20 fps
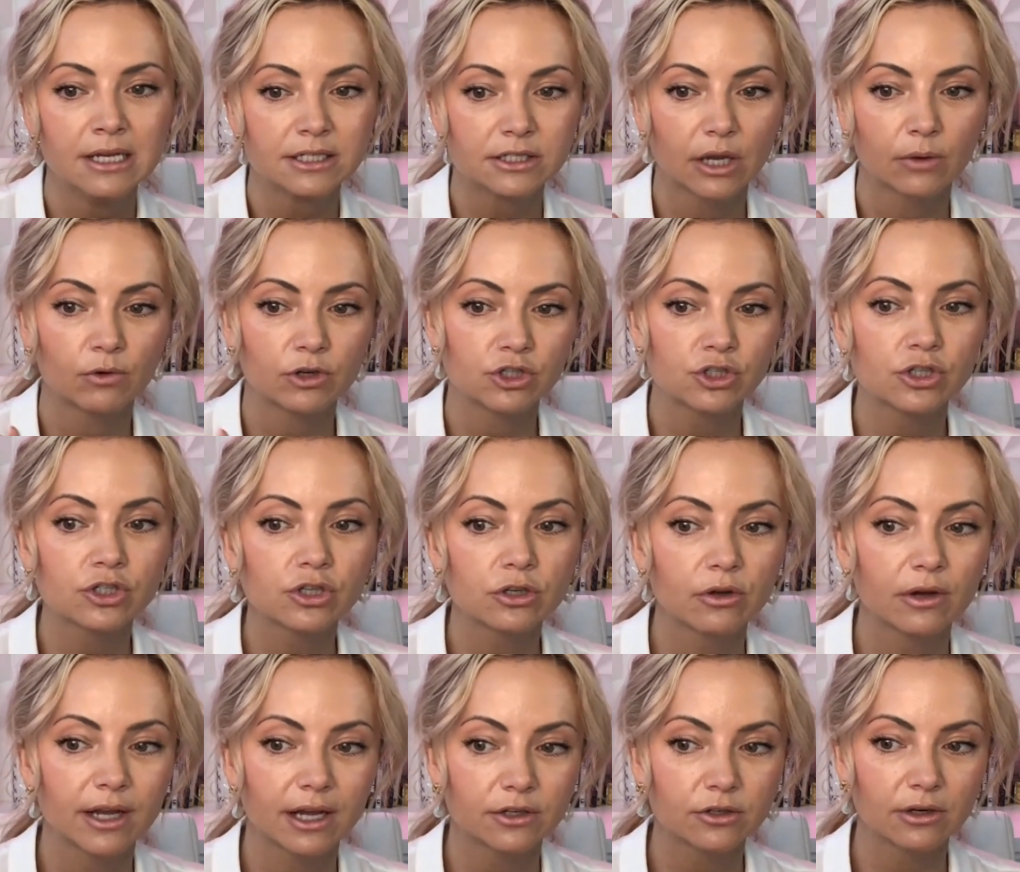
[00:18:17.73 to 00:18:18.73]
So I want you to
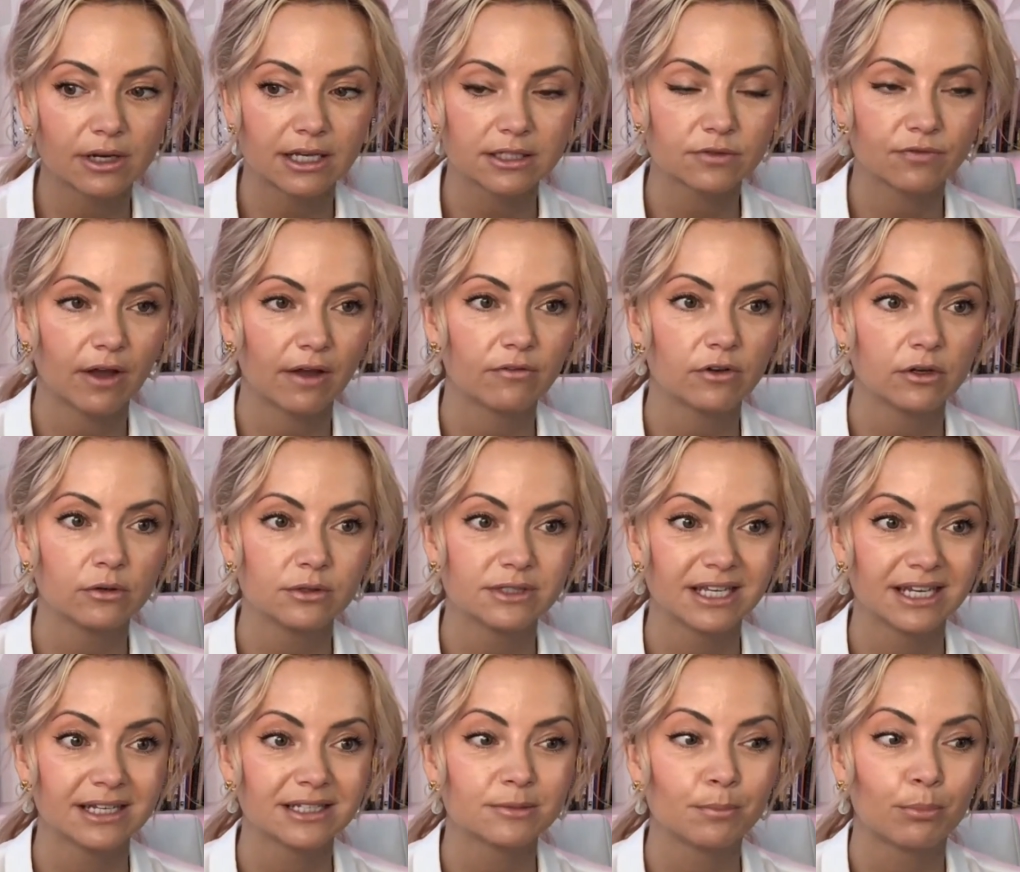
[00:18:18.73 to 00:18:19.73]
look at your last five
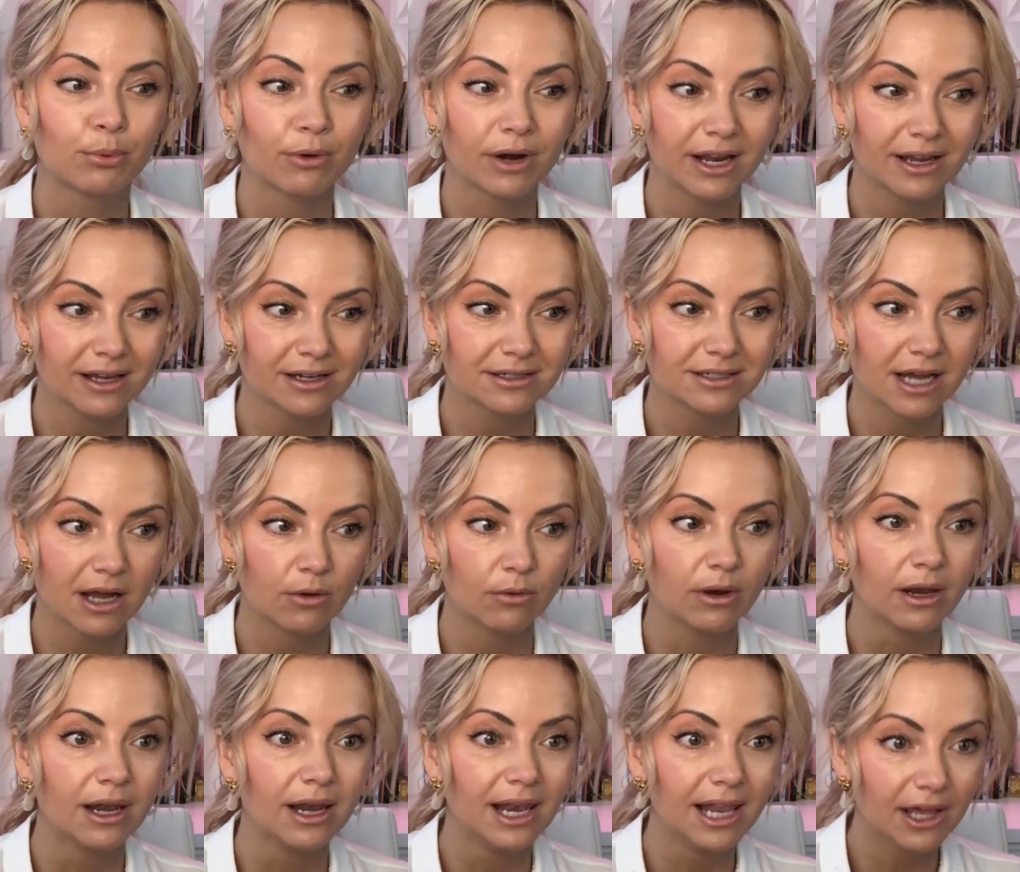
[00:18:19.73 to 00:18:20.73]
closings, break it
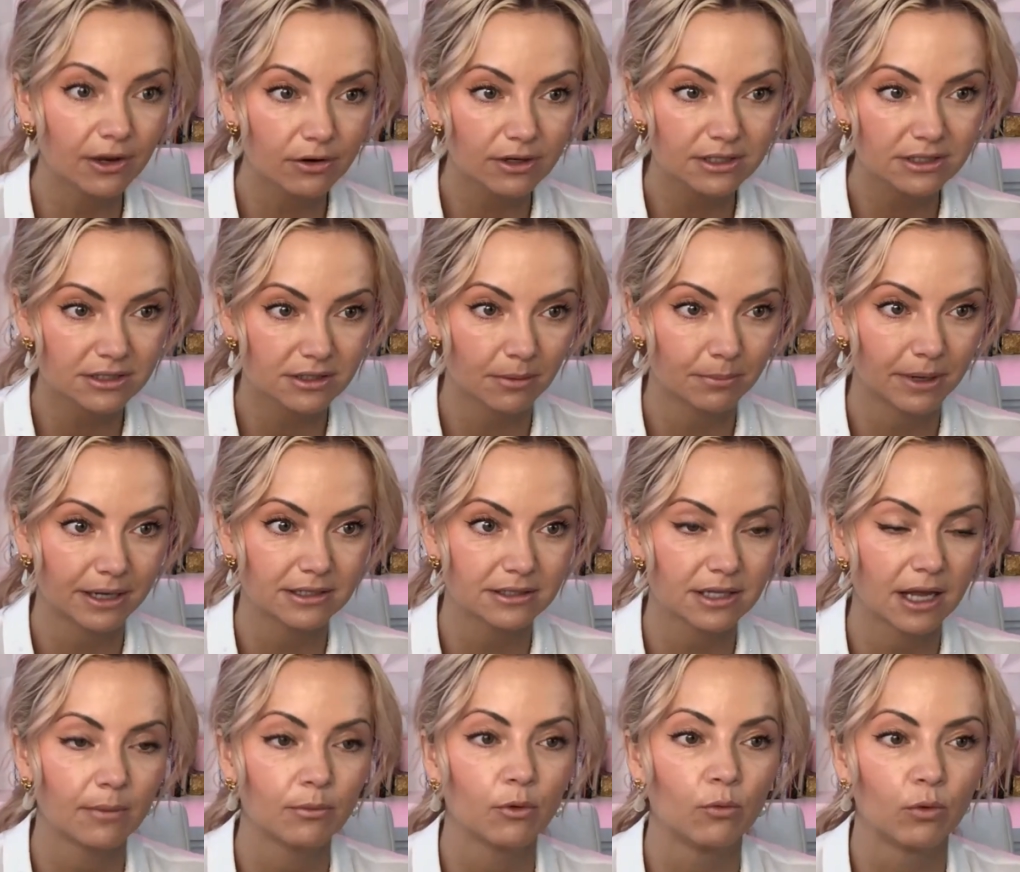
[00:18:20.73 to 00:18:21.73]
down literally step by
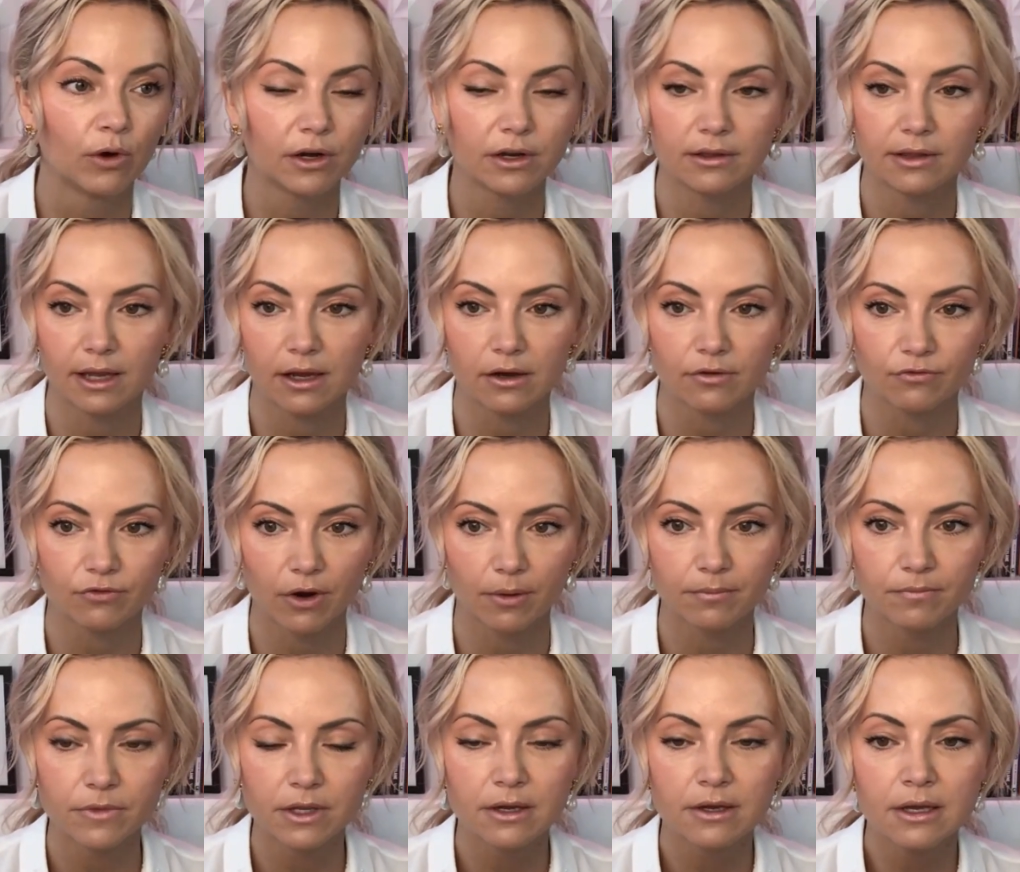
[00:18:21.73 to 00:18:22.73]
step of where did they come from.
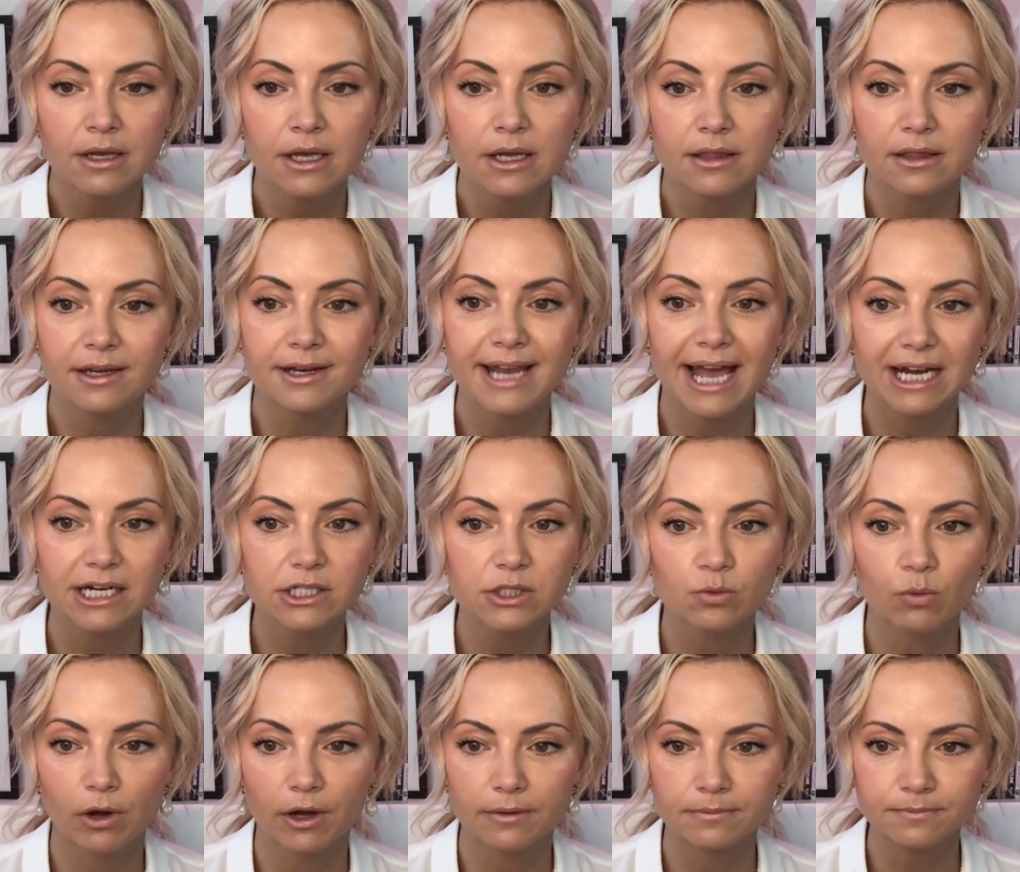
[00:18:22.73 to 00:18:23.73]
The next
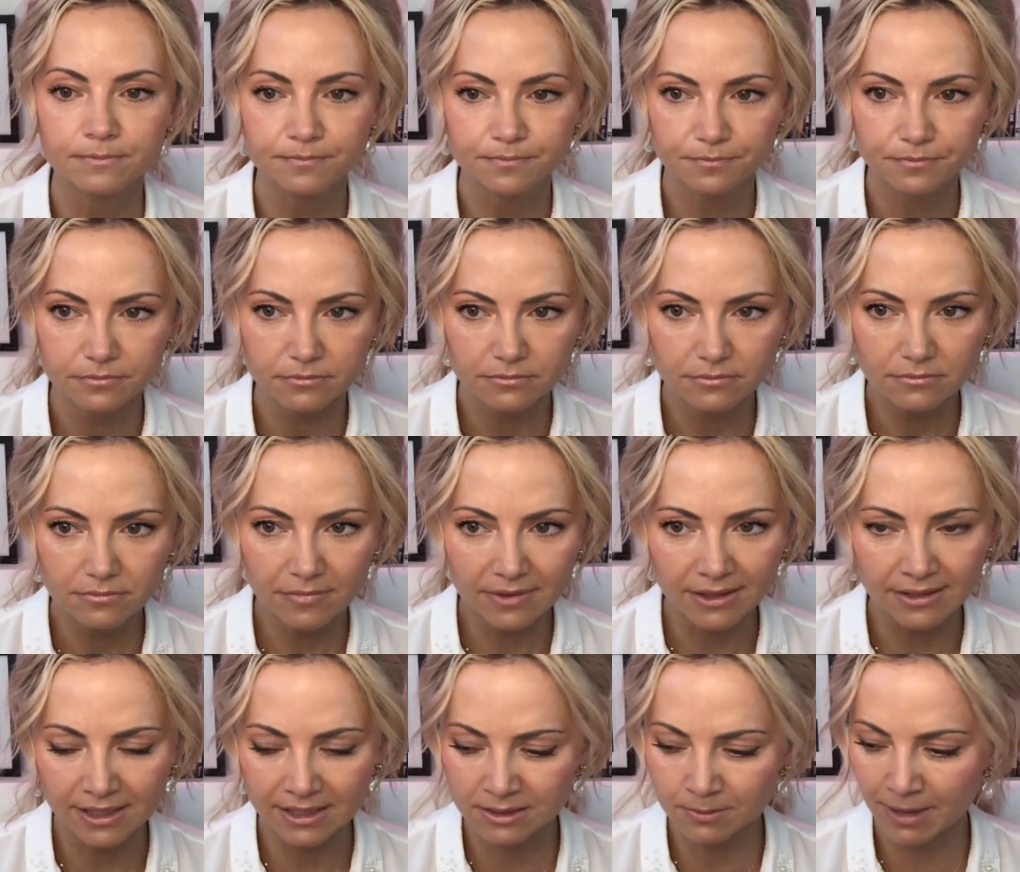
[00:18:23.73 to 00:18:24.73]
one
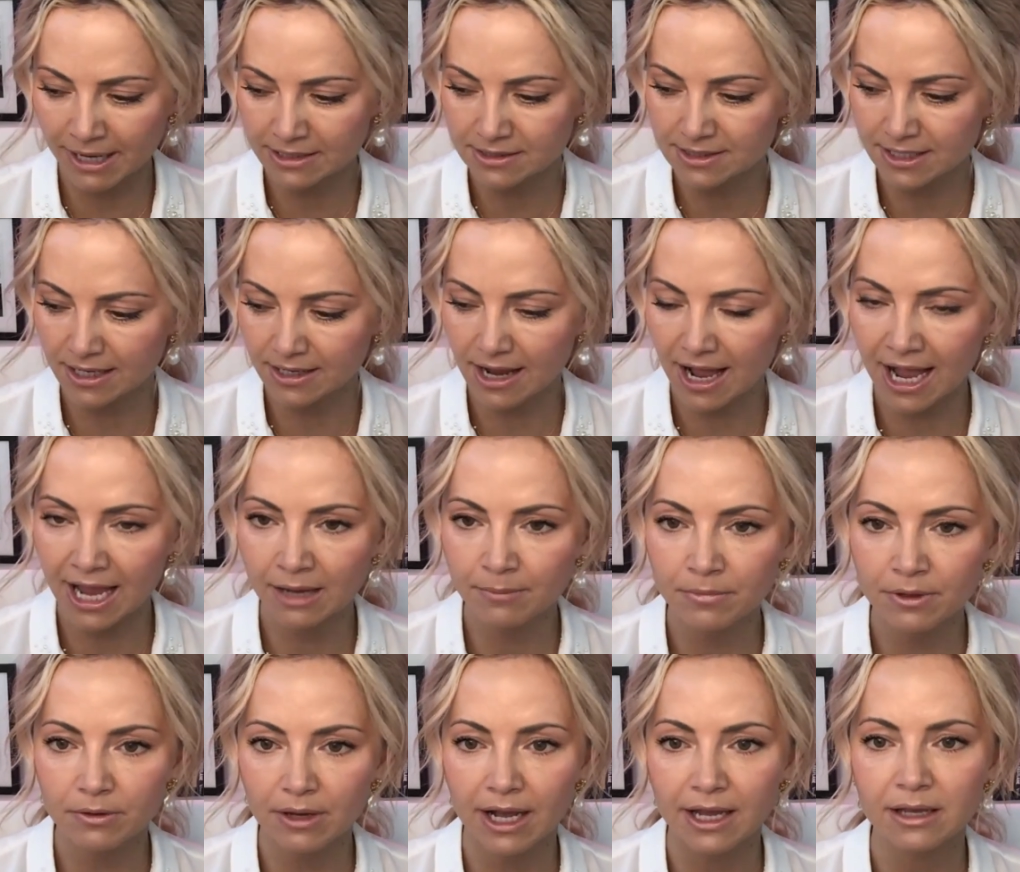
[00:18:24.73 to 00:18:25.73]
is mindset.
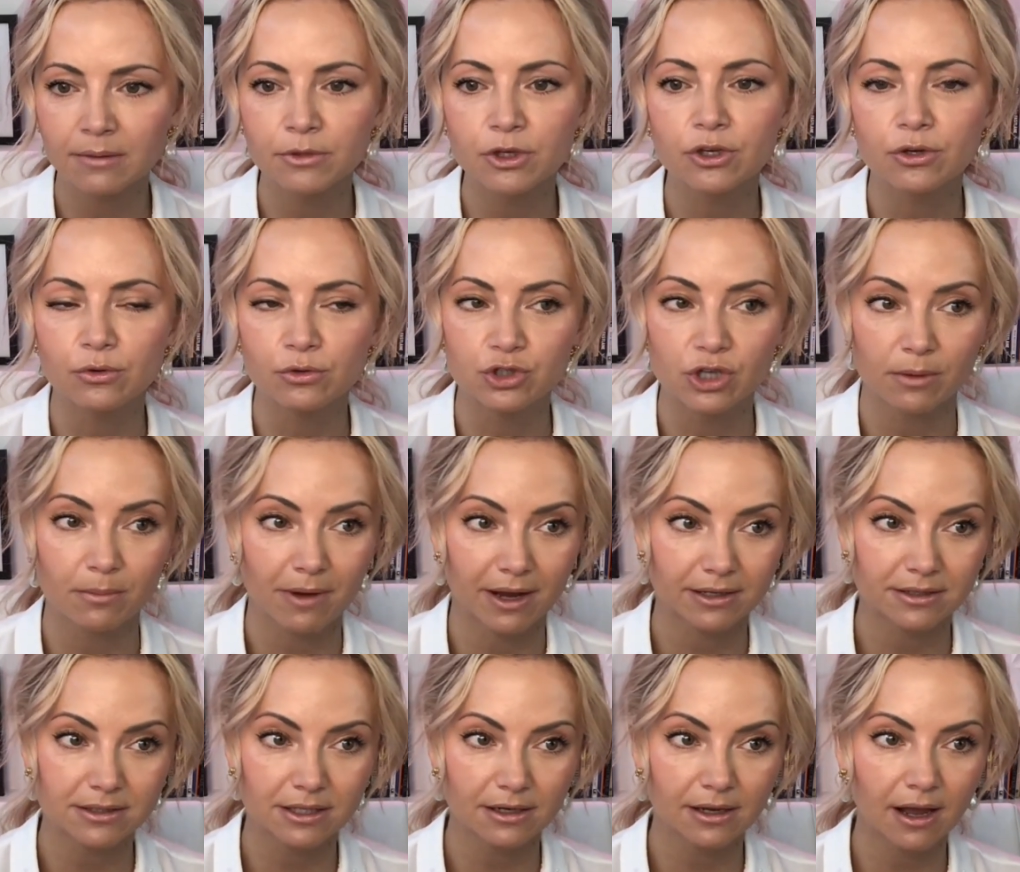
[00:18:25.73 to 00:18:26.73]
I'm, I am huge on
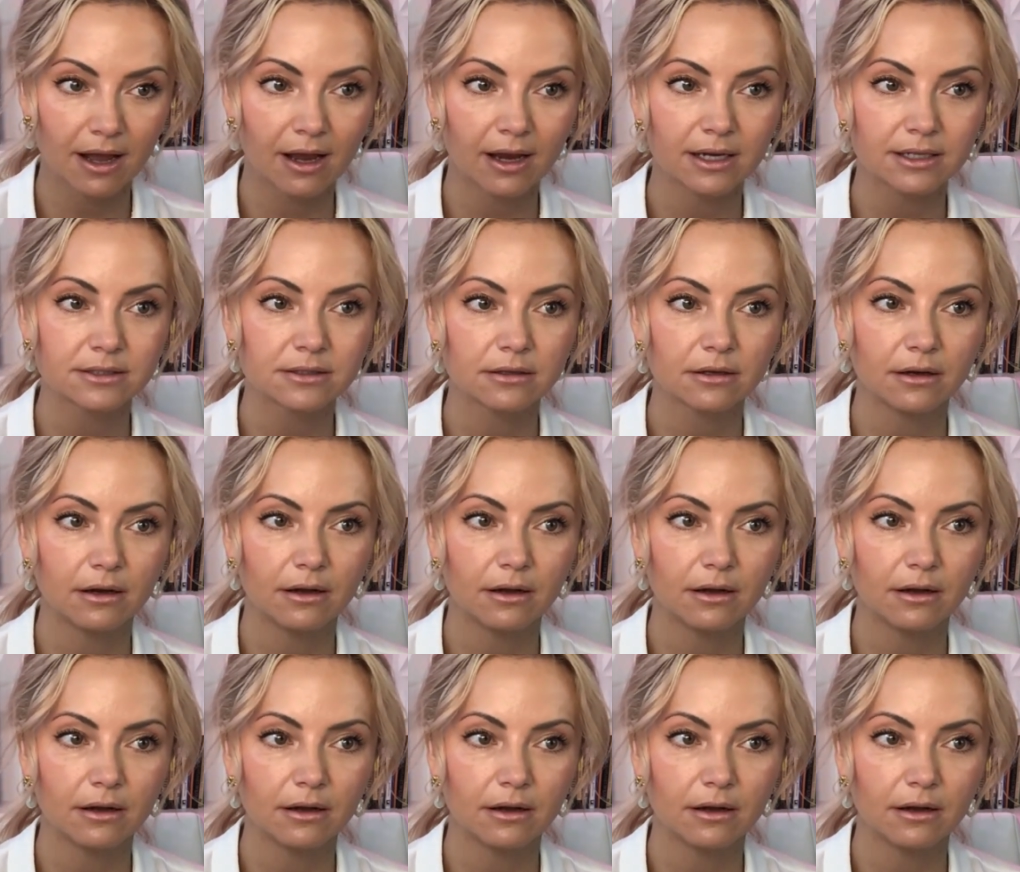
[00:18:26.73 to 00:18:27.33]
mindset, guys.